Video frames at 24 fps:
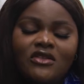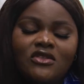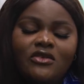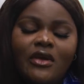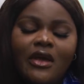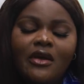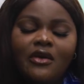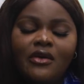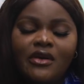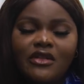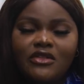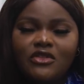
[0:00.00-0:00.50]

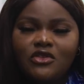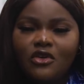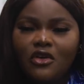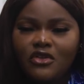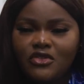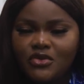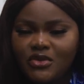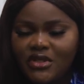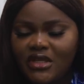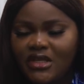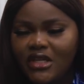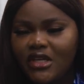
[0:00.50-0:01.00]
So I got in
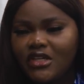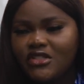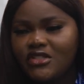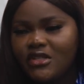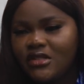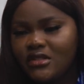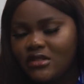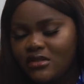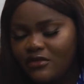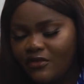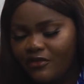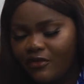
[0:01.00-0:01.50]
touch with an
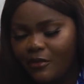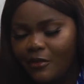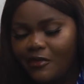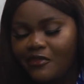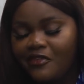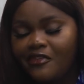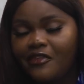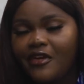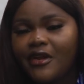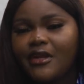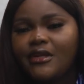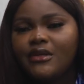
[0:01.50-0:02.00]
agent from
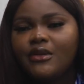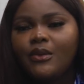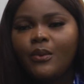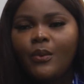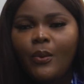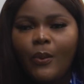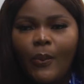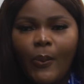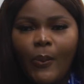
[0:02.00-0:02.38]
a friend.